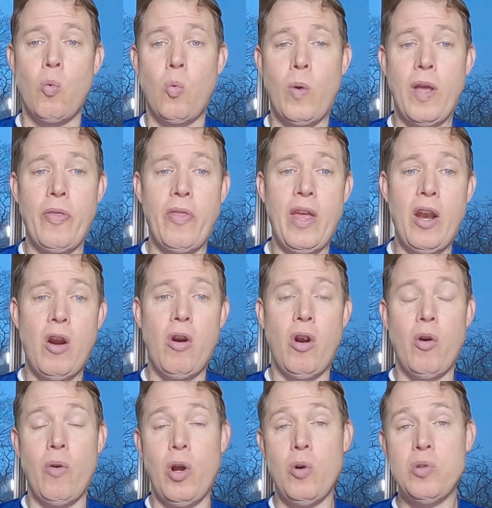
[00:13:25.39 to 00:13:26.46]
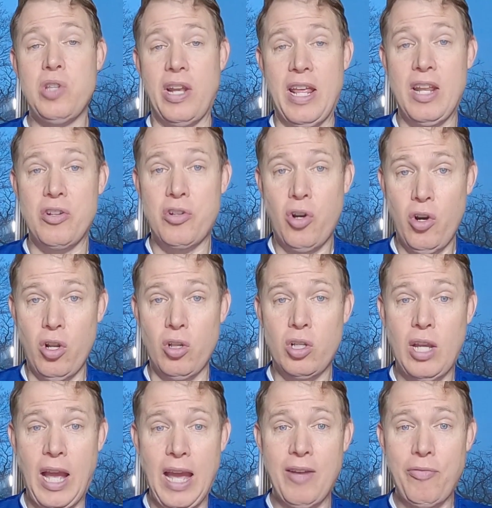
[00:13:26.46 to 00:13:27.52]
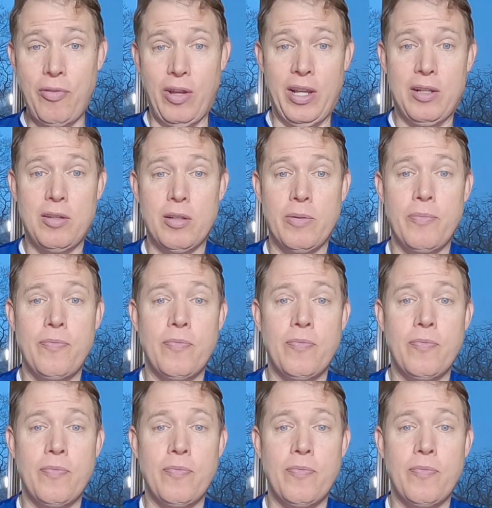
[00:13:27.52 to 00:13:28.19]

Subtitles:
when there arose an internal conflict.